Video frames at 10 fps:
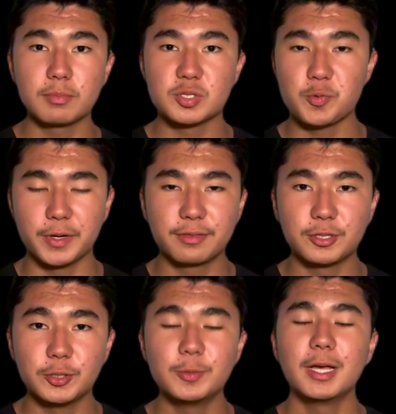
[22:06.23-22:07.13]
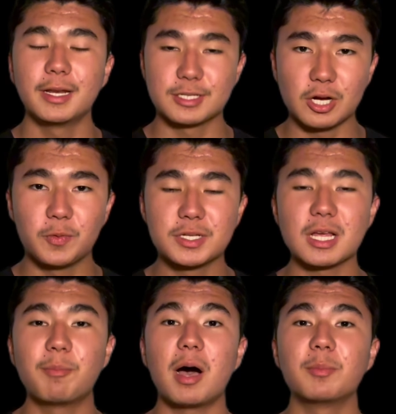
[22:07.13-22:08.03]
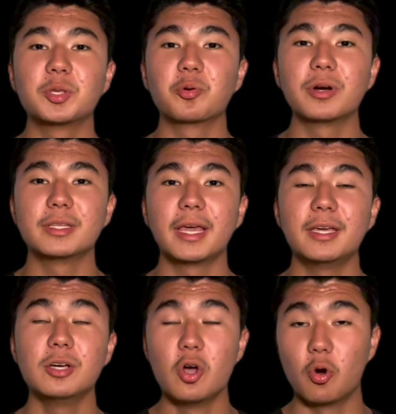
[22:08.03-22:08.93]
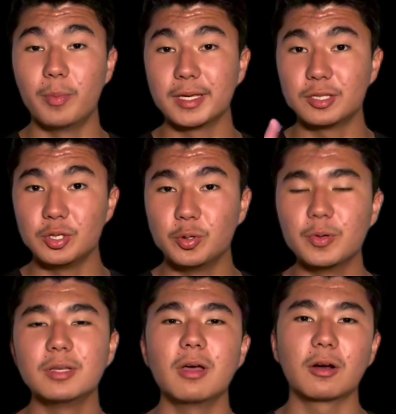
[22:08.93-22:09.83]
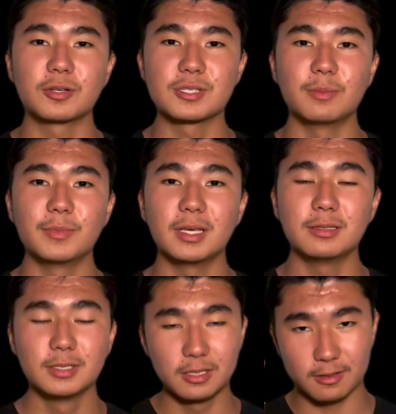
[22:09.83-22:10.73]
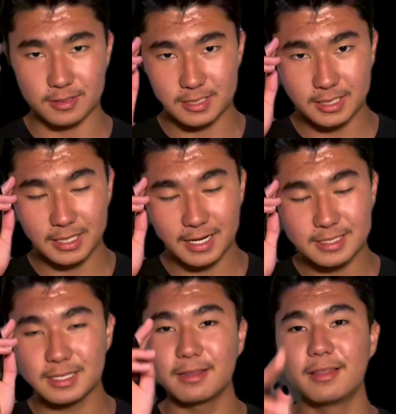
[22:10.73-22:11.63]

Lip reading: we went through. And as always, a Pomodoro day will make you a doctor someday. I'll see you guys in the